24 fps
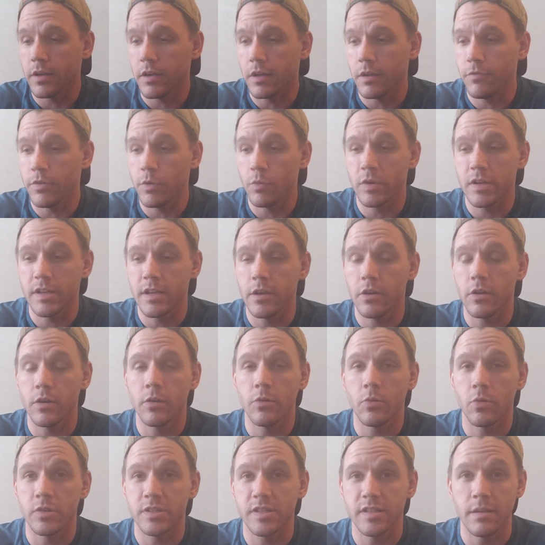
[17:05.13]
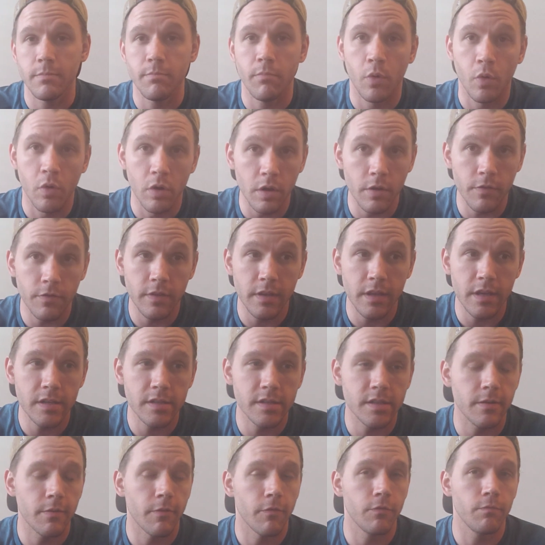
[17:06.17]
If you want to hear or see more of
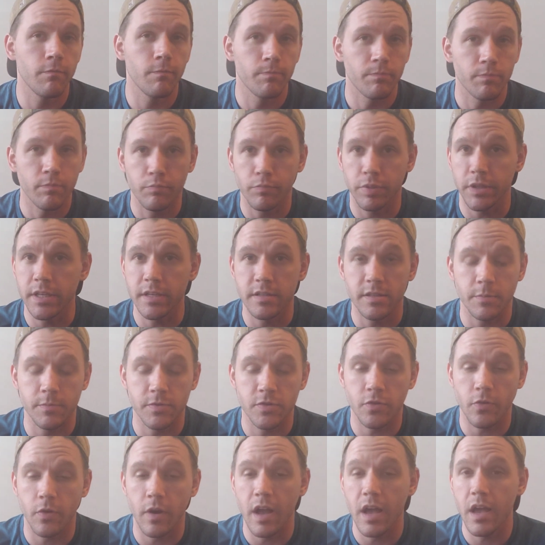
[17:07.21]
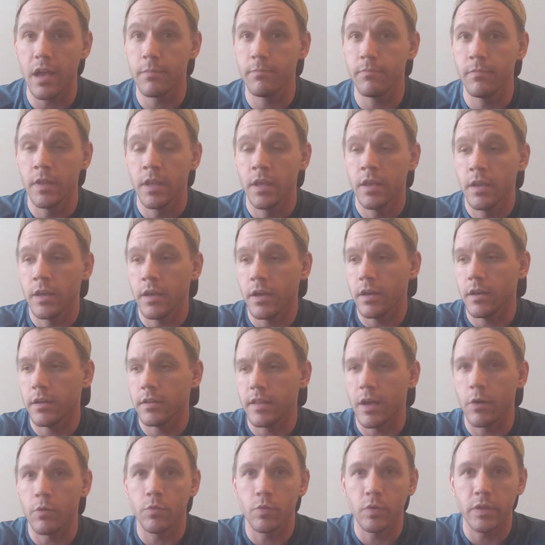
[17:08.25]
this, please subscribe.
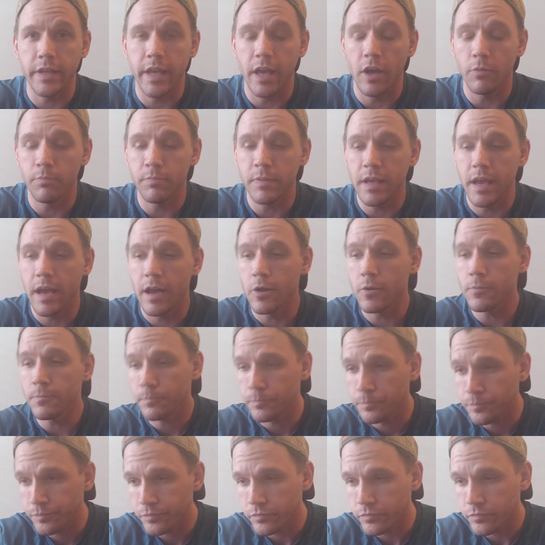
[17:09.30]
That would really help me out.